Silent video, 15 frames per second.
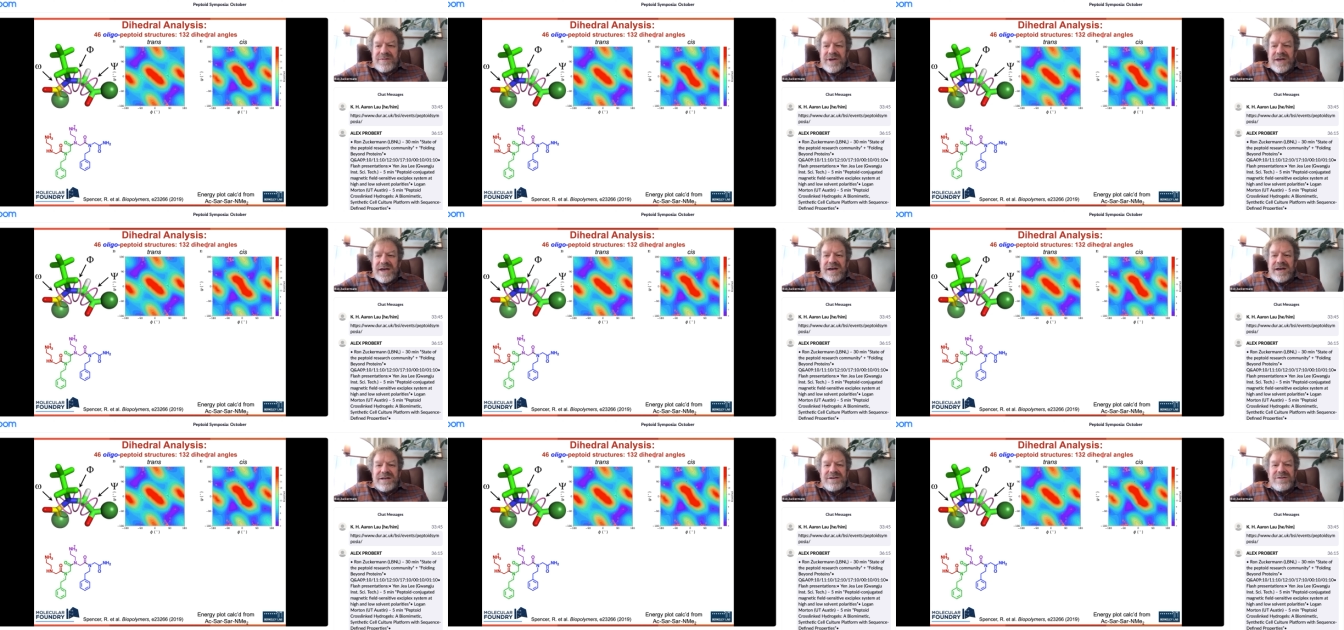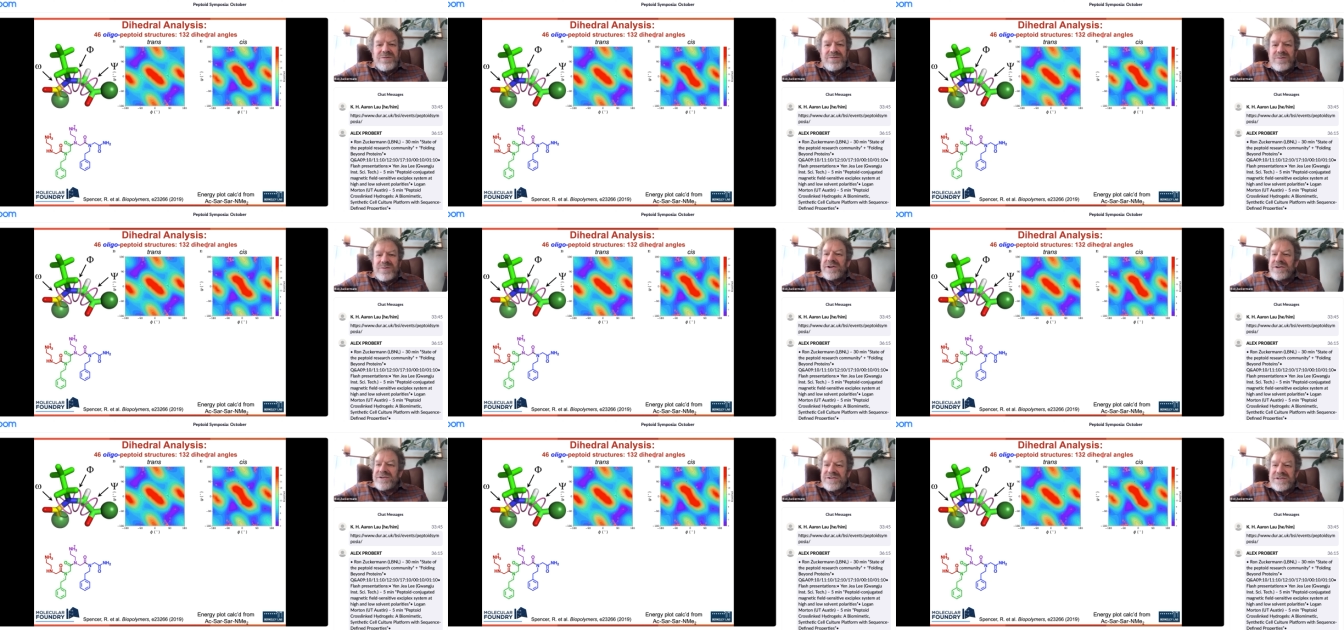And
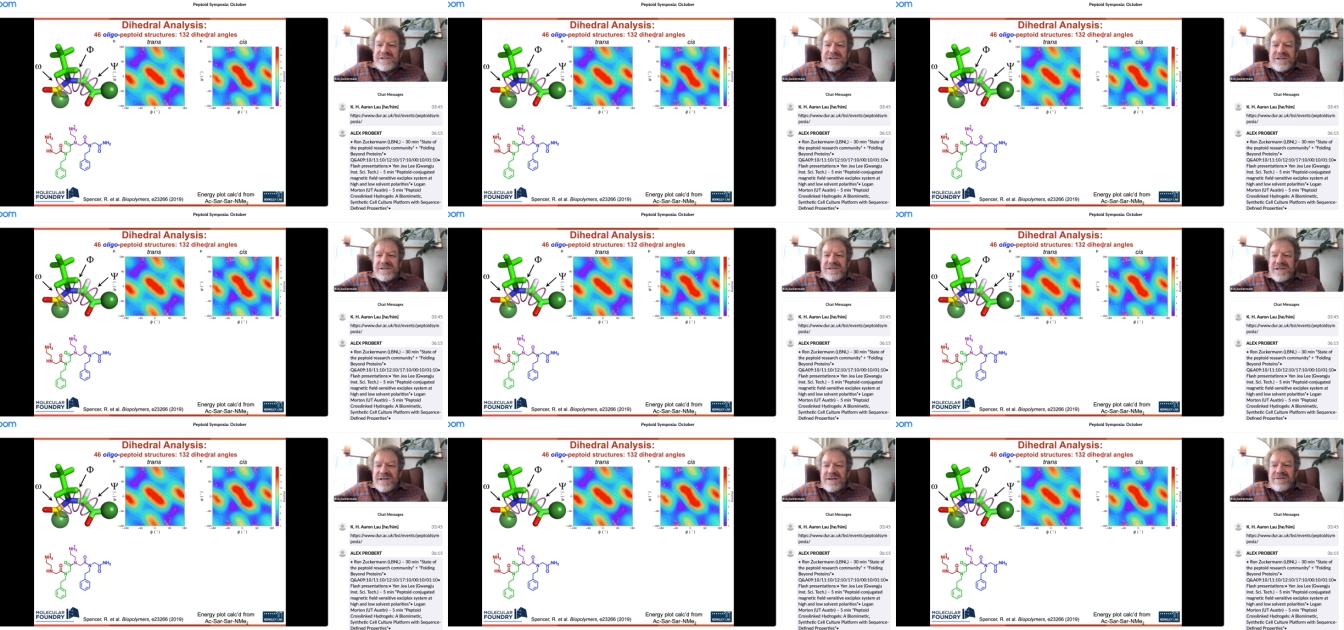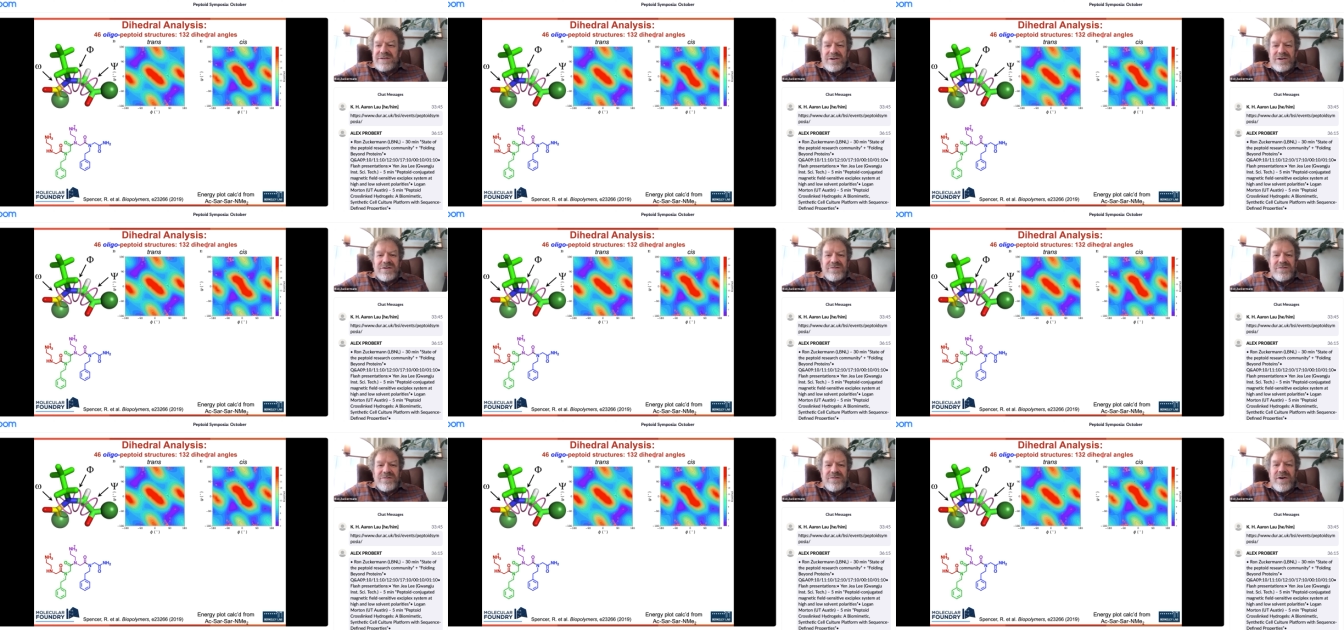what you see is they
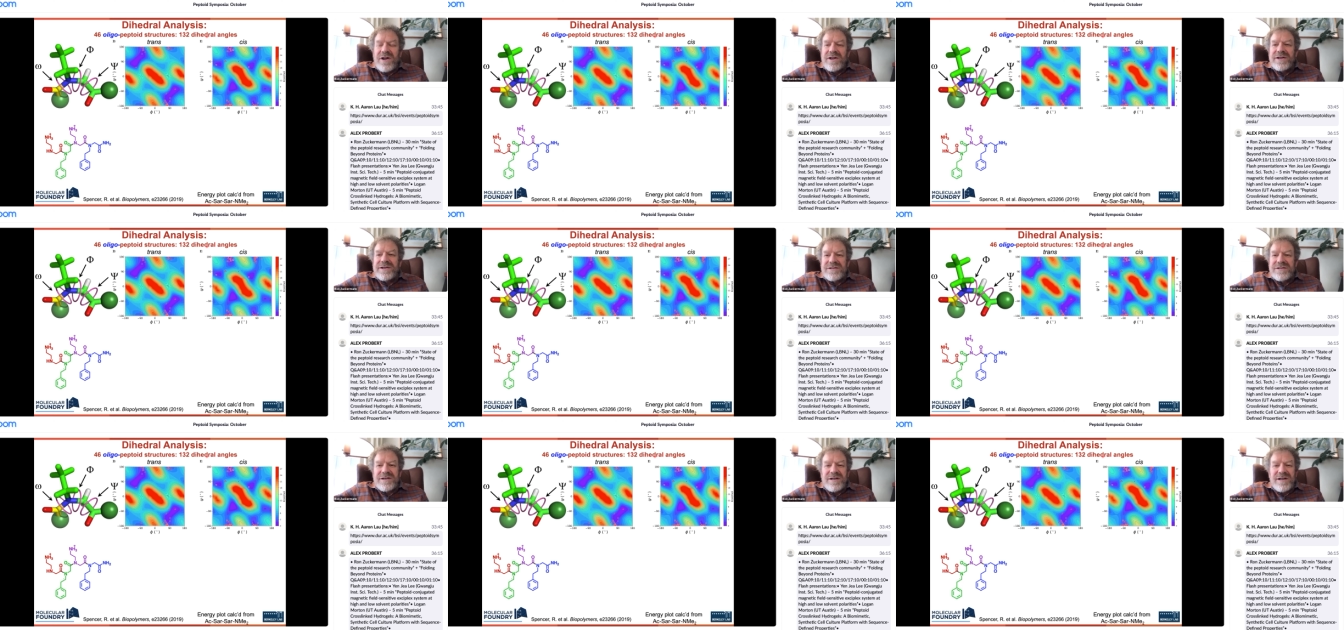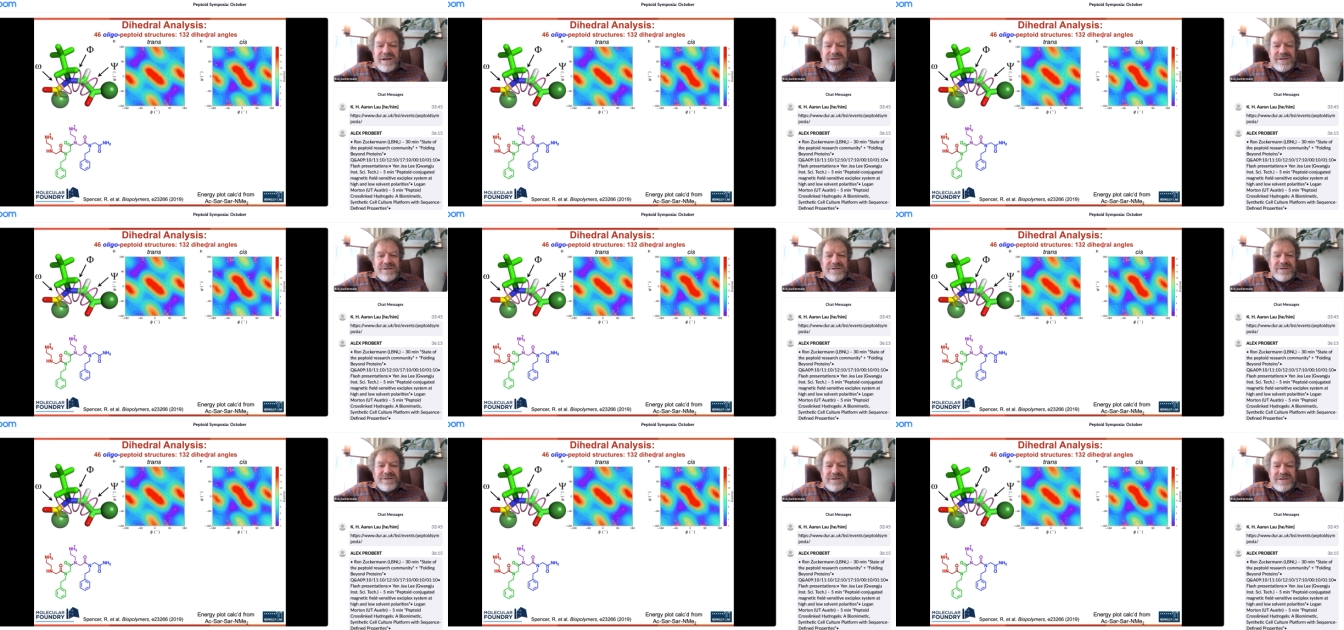fall into
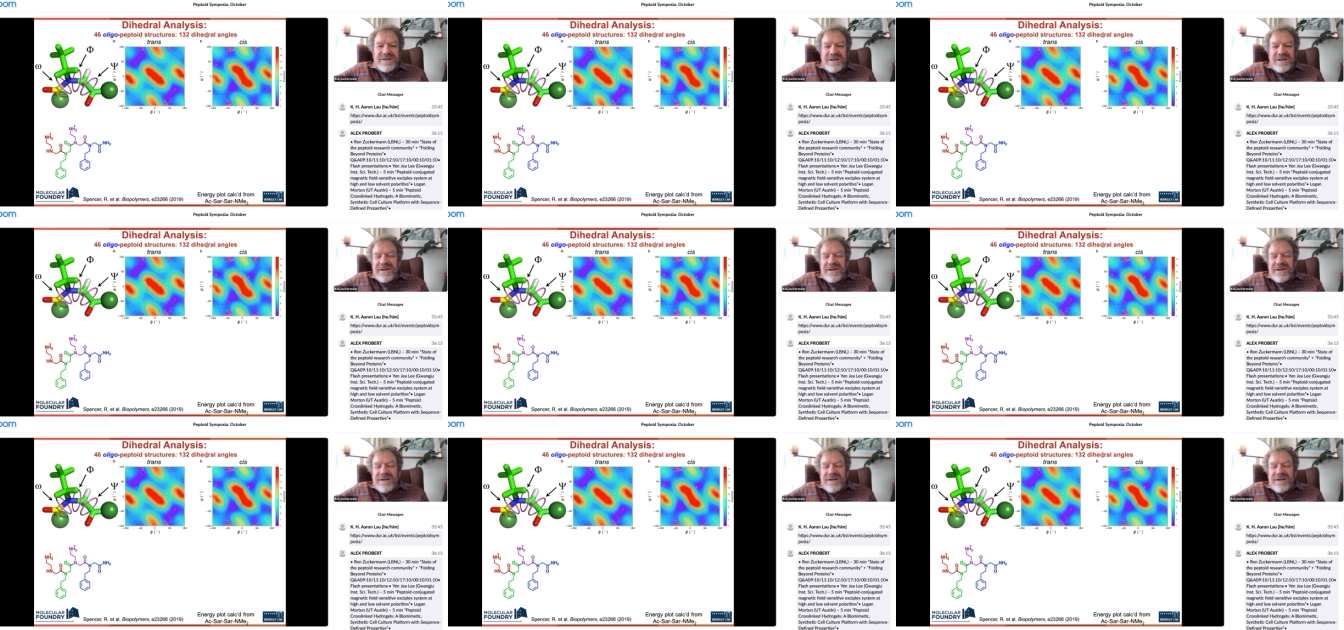clusters.